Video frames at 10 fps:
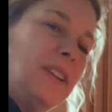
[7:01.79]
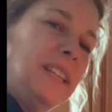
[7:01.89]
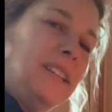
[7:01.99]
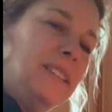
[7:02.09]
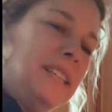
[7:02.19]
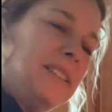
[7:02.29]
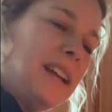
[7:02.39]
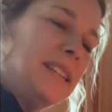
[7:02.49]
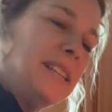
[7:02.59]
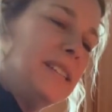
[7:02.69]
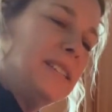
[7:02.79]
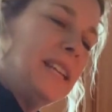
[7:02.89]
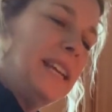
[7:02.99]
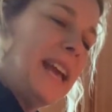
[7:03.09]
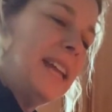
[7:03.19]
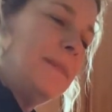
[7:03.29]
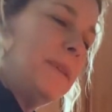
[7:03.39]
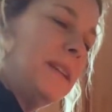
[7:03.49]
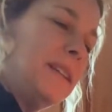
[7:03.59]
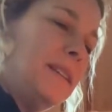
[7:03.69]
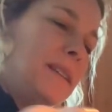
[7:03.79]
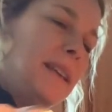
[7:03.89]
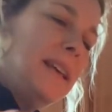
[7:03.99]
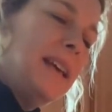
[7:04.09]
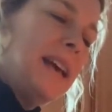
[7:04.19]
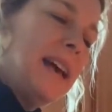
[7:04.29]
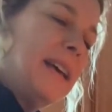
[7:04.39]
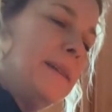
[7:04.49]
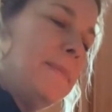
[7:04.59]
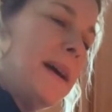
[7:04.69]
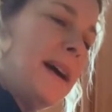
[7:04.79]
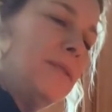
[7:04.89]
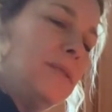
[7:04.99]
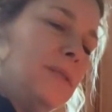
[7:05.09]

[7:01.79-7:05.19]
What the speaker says: little lasagnas. Again, I'm gonna add about